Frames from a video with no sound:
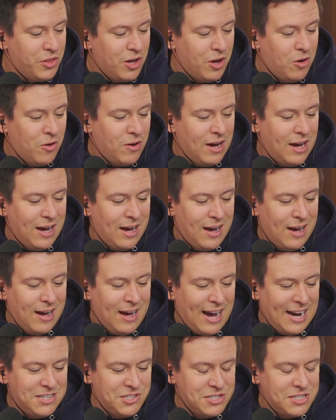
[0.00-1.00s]
though,
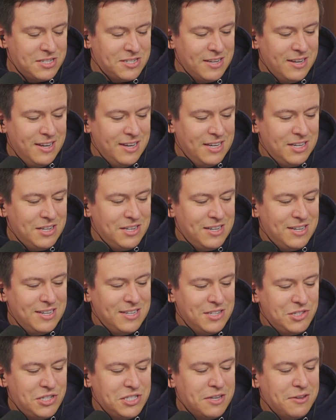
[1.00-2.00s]
uh, I just
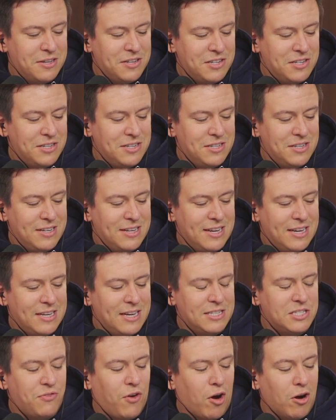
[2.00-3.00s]
she's a
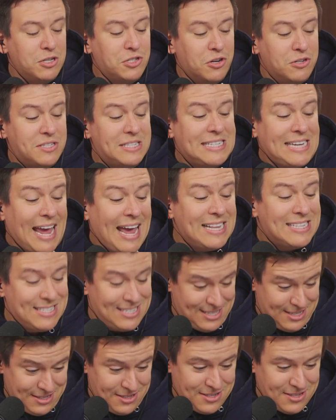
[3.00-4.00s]
as far as her
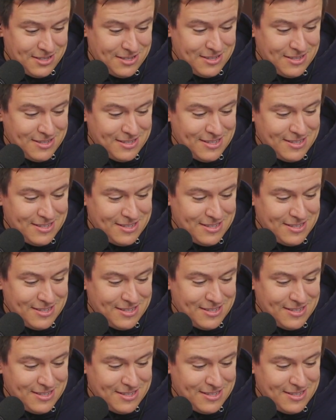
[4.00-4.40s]
stances,